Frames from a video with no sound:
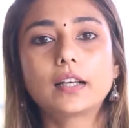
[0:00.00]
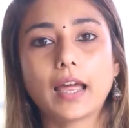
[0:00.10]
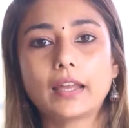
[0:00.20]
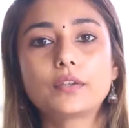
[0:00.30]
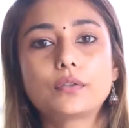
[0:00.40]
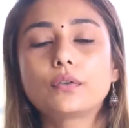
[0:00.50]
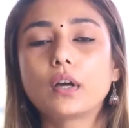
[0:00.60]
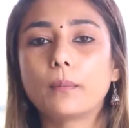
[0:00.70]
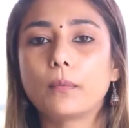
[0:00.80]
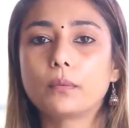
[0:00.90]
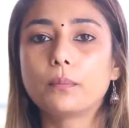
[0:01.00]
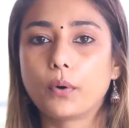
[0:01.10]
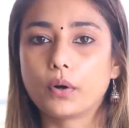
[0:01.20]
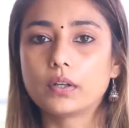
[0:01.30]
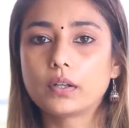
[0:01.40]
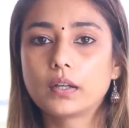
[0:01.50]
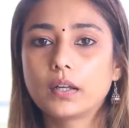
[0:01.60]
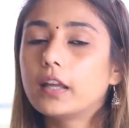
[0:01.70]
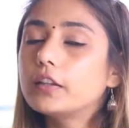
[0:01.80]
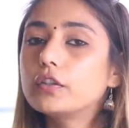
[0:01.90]
the clients to come on board.
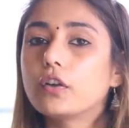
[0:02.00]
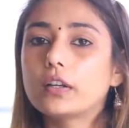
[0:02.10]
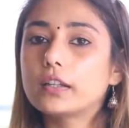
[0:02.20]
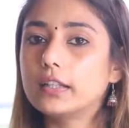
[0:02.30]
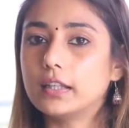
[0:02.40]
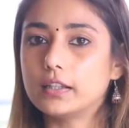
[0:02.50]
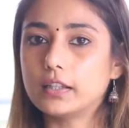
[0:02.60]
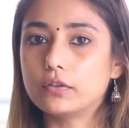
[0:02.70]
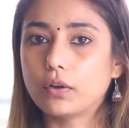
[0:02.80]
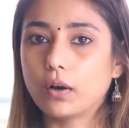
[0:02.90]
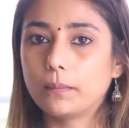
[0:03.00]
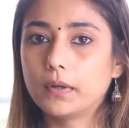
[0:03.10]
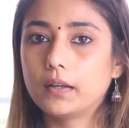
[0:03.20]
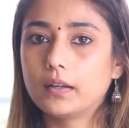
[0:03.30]
It's not an easy job.